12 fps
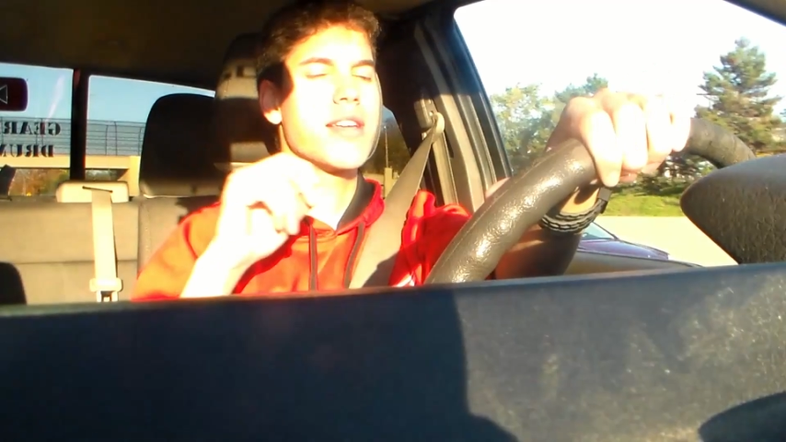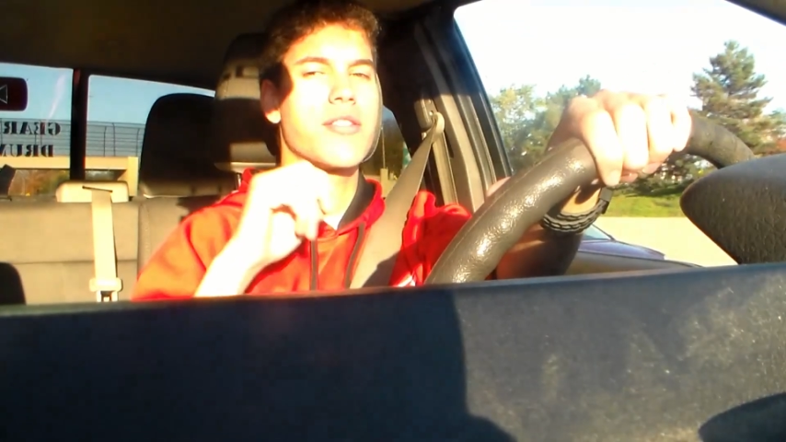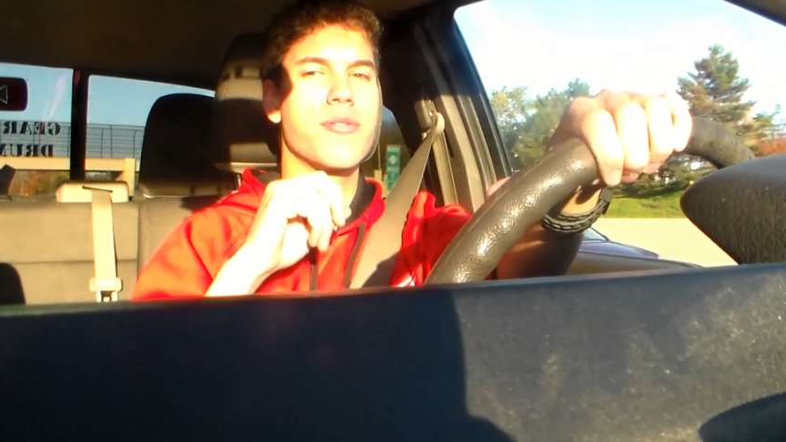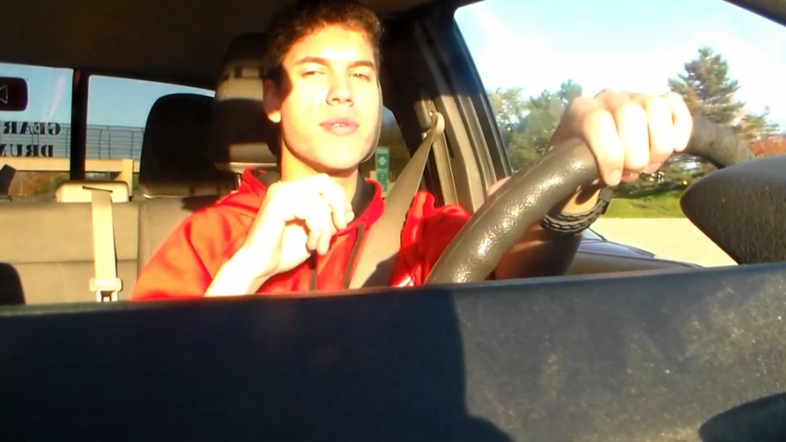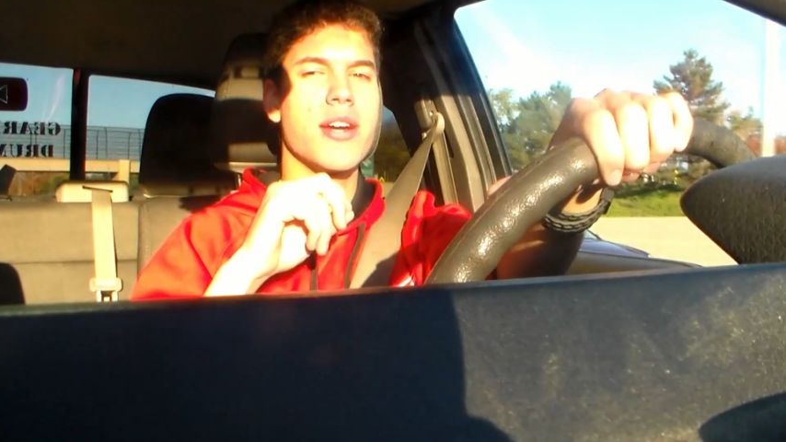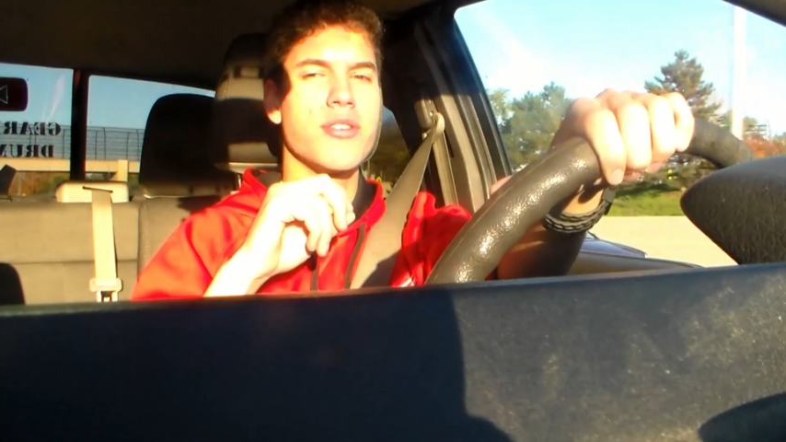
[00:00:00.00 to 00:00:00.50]
to hit
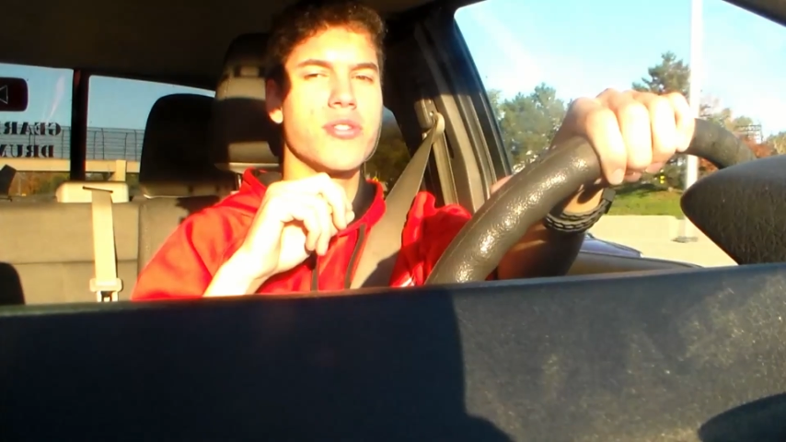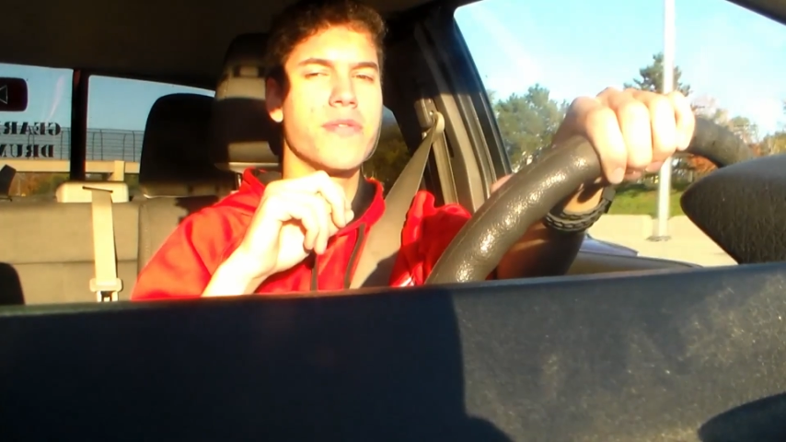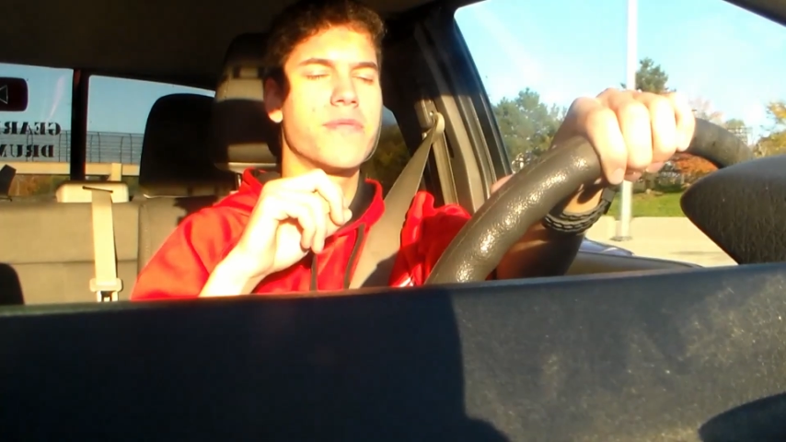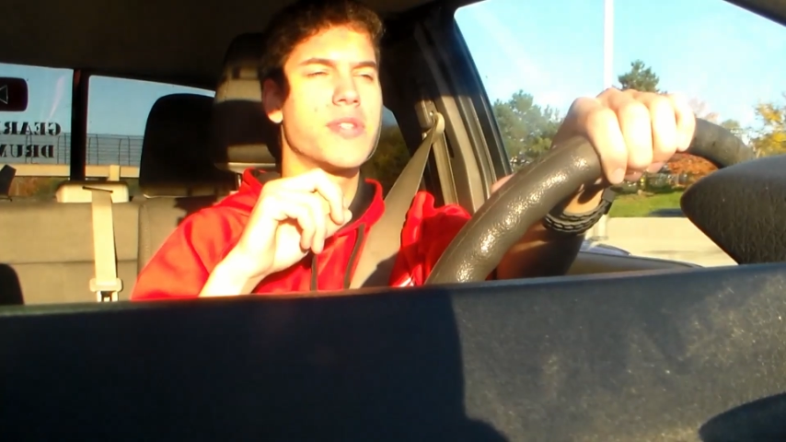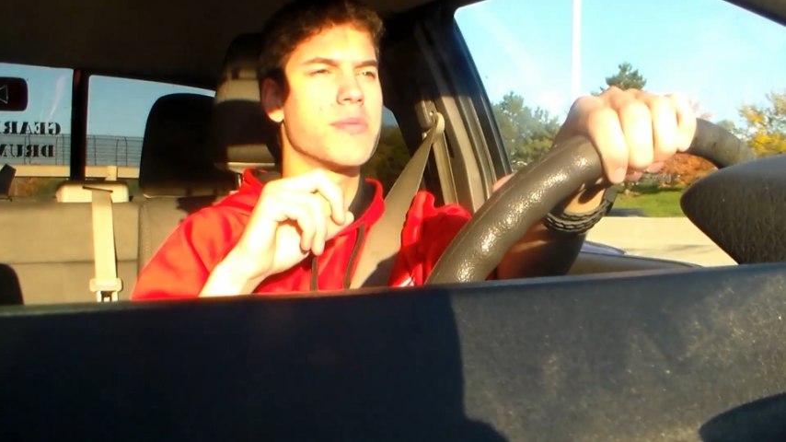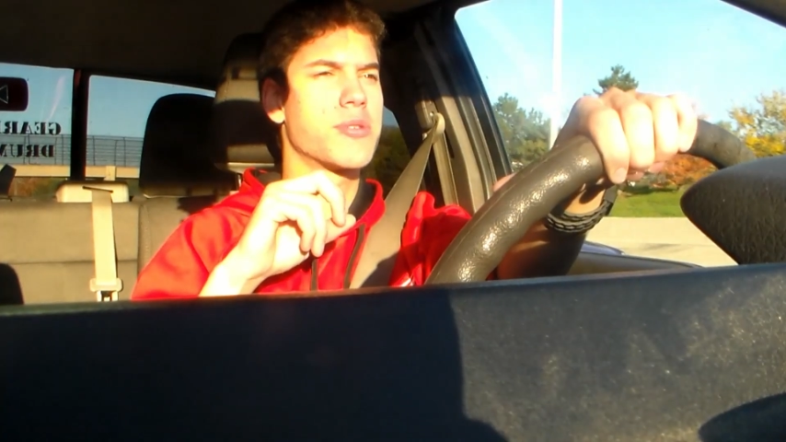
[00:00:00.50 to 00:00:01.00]

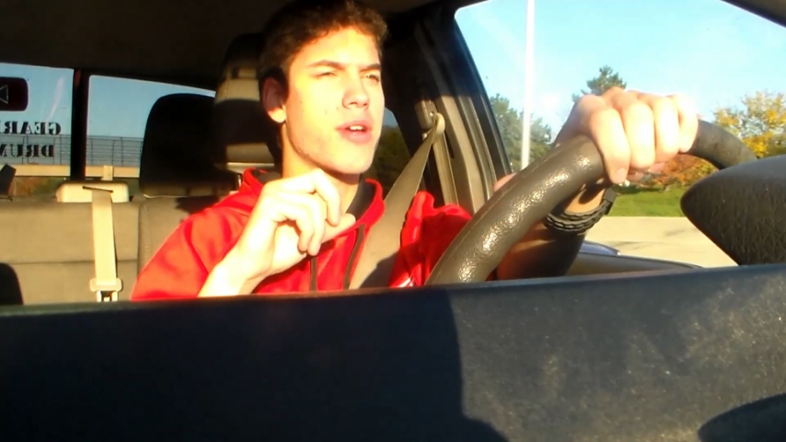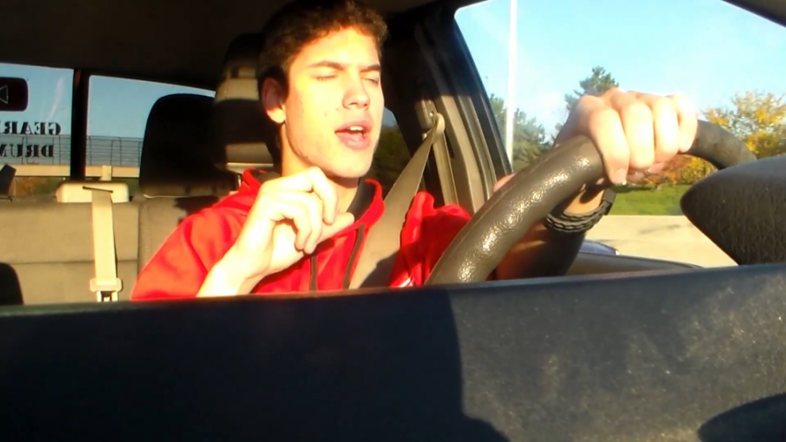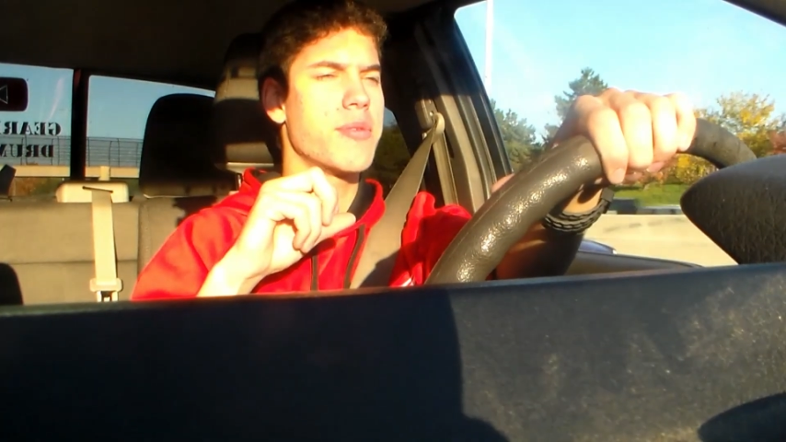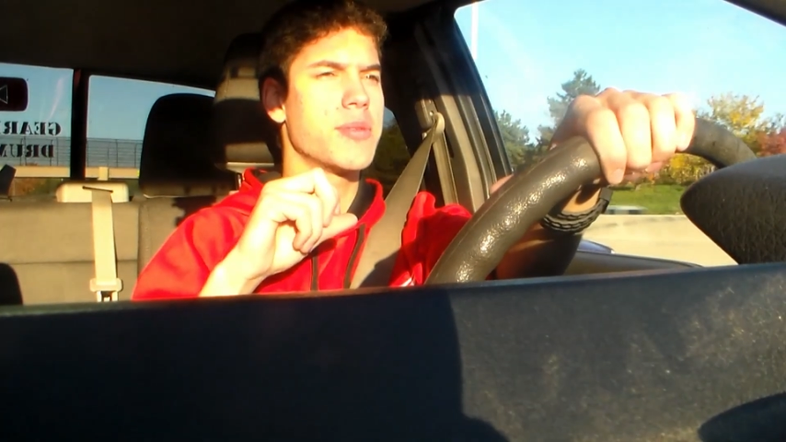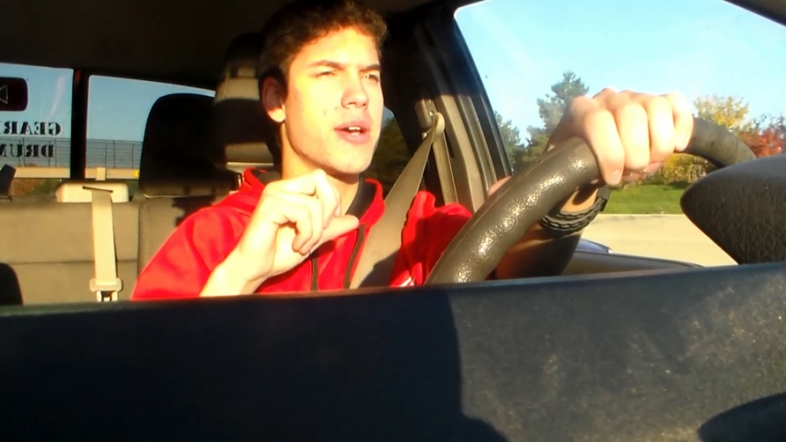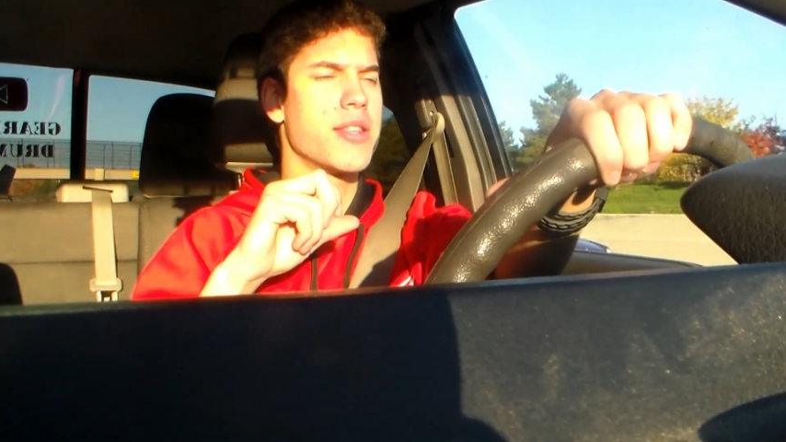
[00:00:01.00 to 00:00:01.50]
300
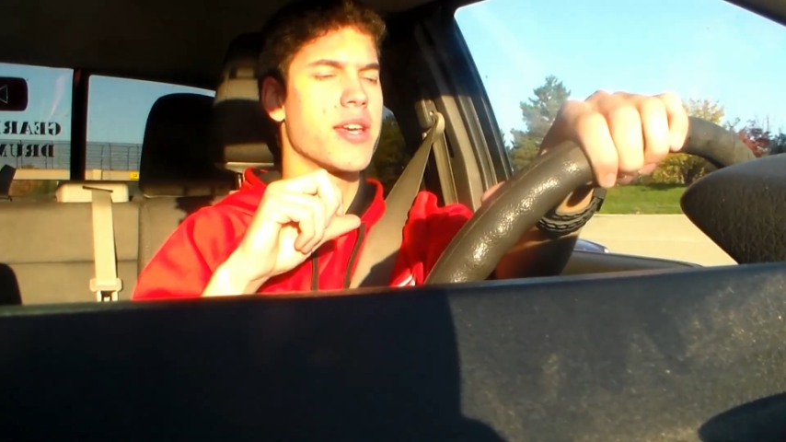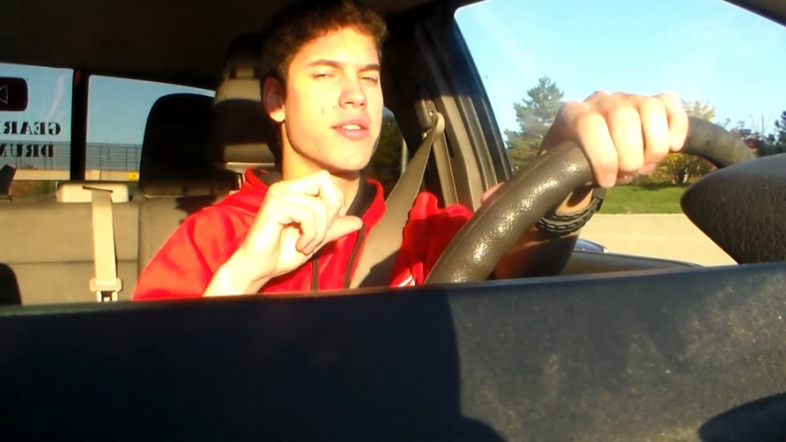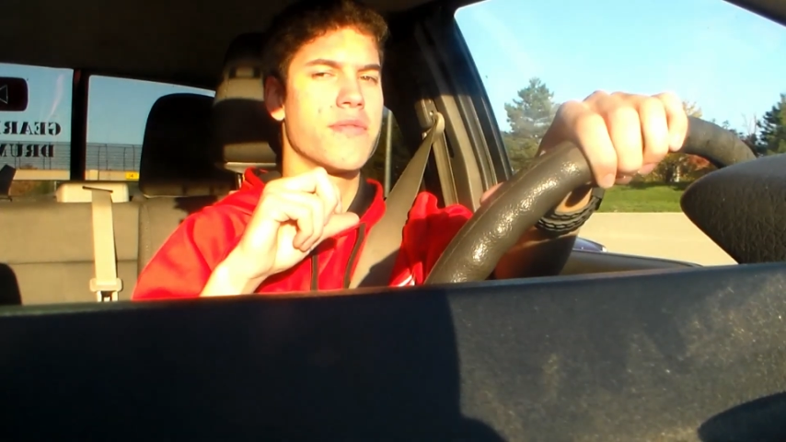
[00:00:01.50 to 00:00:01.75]
subscribers by the